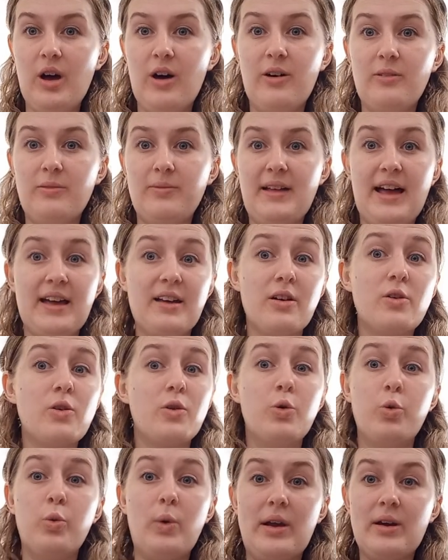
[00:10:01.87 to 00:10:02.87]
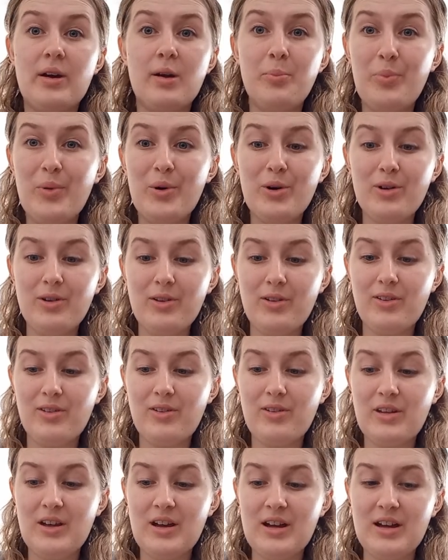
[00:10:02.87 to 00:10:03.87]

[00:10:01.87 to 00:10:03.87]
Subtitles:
of like queer books